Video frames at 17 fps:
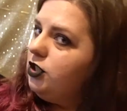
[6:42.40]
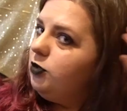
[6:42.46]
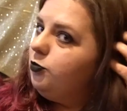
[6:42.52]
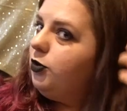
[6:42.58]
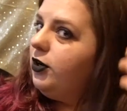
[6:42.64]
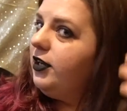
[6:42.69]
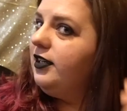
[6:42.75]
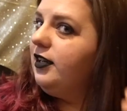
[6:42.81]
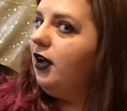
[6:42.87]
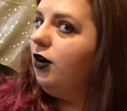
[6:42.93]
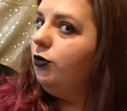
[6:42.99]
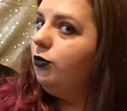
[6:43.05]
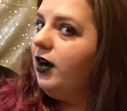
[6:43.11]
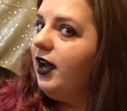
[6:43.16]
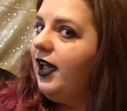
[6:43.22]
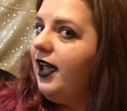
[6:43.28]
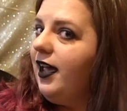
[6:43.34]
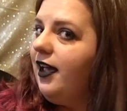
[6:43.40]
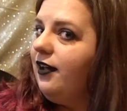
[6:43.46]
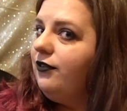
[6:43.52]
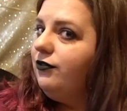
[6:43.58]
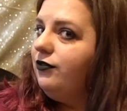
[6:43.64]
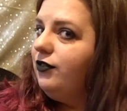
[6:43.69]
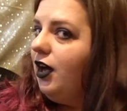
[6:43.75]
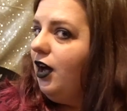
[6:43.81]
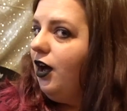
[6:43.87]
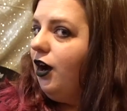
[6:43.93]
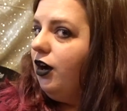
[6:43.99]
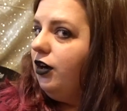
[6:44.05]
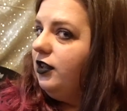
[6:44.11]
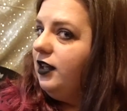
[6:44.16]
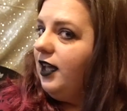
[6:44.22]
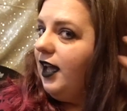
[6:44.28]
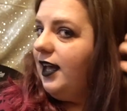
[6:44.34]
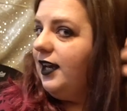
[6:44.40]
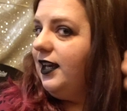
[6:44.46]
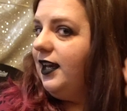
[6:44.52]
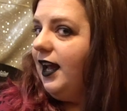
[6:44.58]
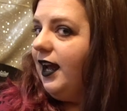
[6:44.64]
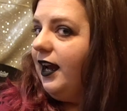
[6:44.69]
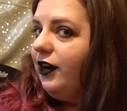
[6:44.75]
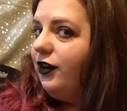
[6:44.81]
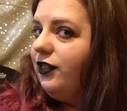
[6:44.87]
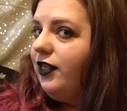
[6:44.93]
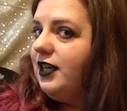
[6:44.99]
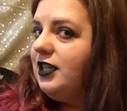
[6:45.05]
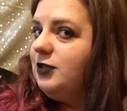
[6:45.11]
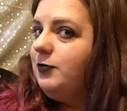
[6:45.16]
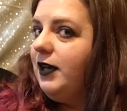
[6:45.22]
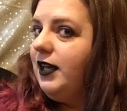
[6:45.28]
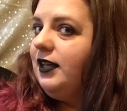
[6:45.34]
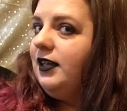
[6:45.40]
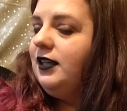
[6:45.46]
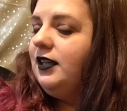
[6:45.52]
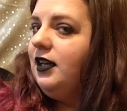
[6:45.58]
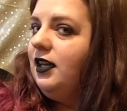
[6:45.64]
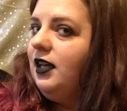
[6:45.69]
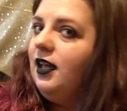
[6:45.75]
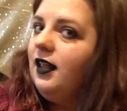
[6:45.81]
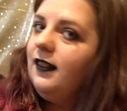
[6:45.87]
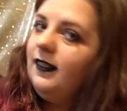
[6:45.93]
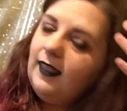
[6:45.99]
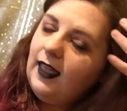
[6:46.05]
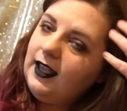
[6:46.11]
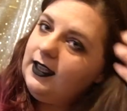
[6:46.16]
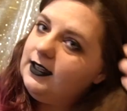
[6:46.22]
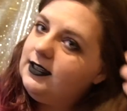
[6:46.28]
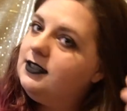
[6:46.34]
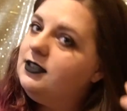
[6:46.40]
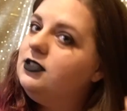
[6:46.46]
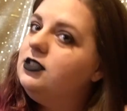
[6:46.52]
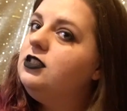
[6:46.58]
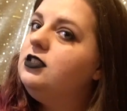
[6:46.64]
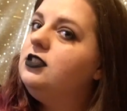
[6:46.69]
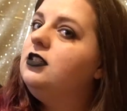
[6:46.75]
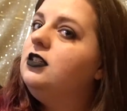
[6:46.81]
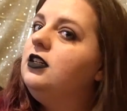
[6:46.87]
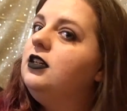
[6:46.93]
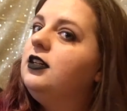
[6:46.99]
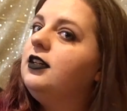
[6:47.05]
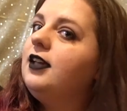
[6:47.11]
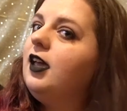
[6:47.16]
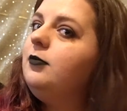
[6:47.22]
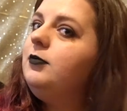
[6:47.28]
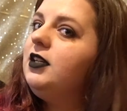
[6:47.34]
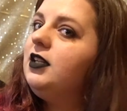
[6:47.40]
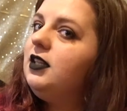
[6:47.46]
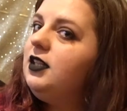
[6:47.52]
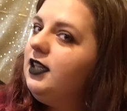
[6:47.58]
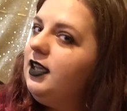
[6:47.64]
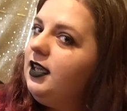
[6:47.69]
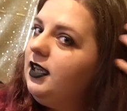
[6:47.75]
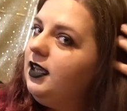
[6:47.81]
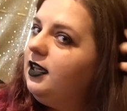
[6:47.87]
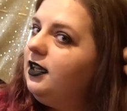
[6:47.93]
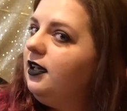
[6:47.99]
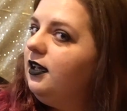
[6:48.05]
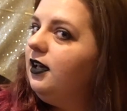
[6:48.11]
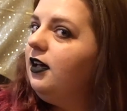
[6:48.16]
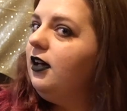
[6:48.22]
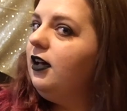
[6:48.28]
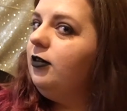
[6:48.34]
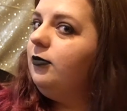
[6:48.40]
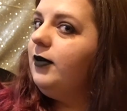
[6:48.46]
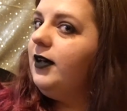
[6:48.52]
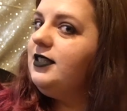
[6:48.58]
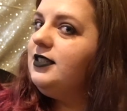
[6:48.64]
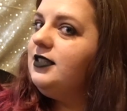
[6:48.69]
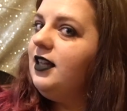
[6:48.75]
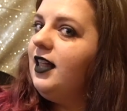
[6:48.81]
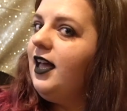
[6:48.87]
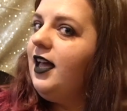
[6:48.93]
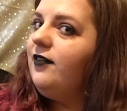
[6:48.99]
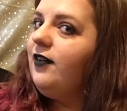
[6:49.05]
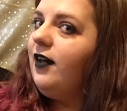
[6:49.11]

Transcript: the point now where I have hardly any hair that has been lightened chemically. Um, I still have